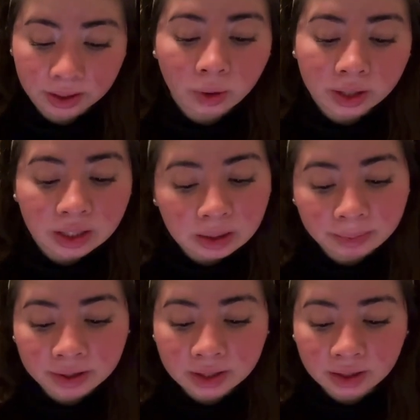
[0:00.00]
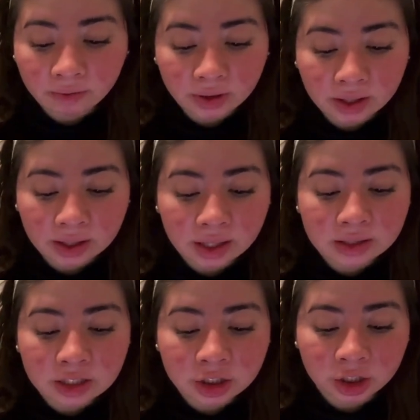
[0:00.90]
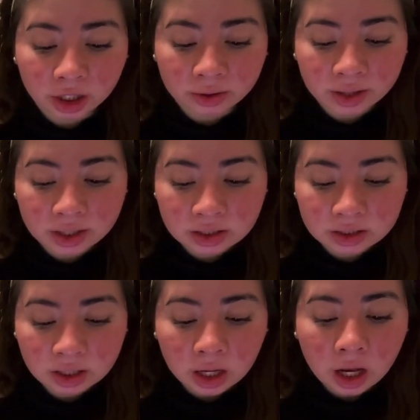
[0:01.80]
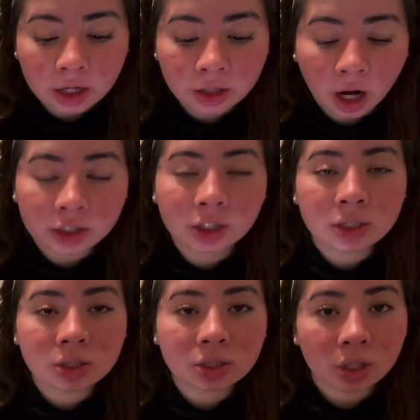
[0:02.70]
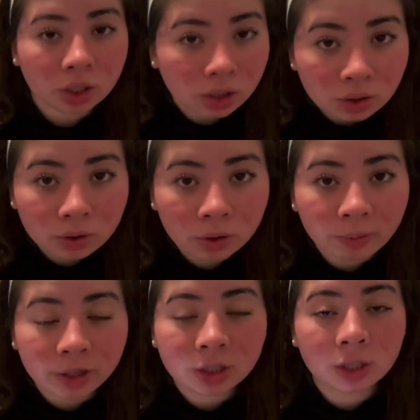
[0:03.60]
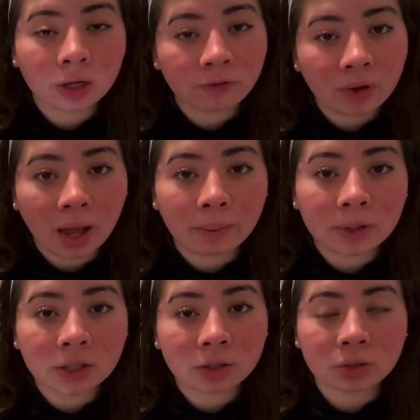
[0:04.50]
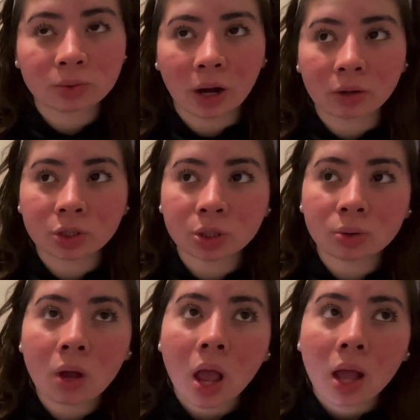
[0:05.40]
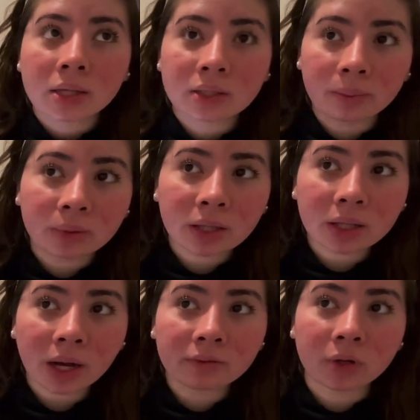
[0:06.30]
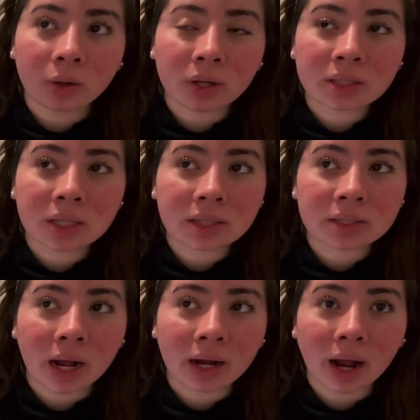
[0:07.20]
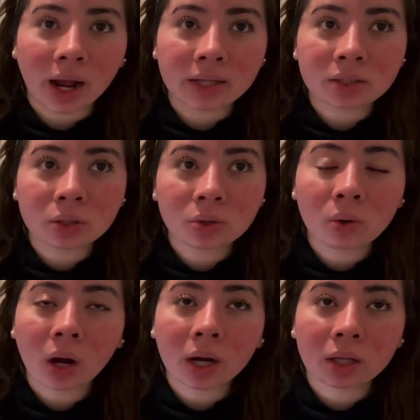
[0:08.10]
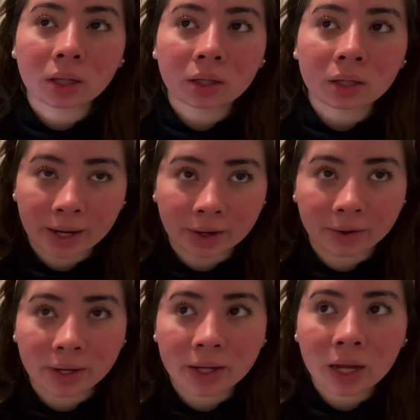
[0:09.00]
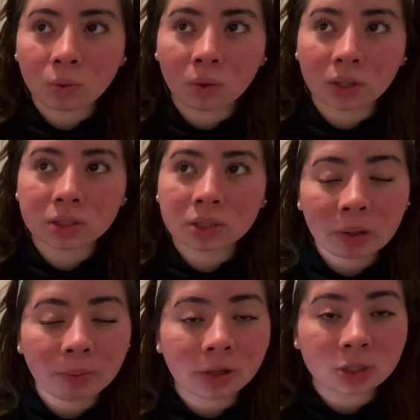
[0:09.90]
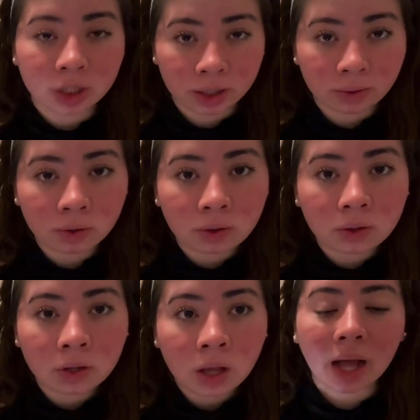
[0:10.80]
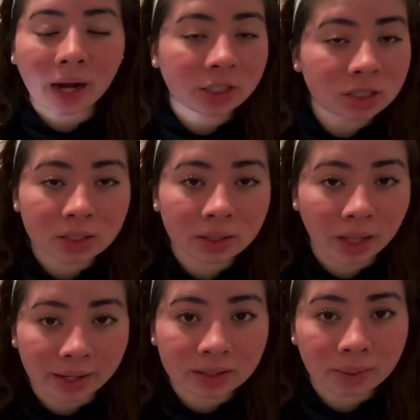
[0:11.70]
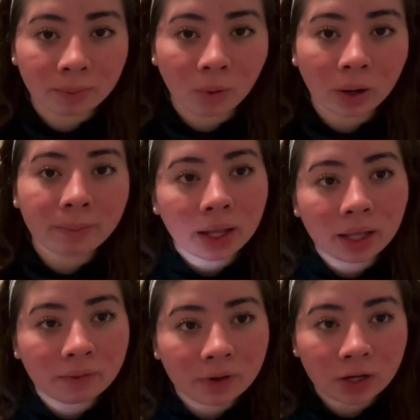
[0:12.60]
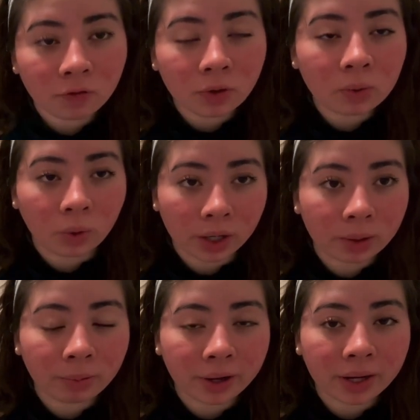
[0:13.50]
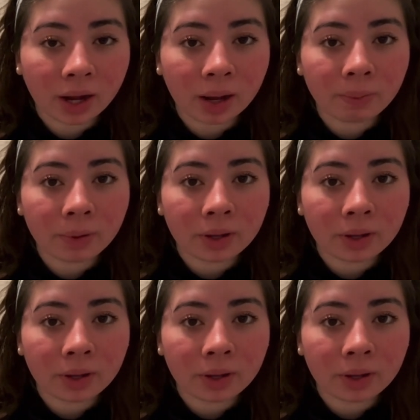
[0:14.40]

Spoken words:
Would he be giving? Is he generous? Not just to you, but to your family and those around you. Something that I've noticed is that guys who are caring towards people in general, I just like them more. But even if we were to break up,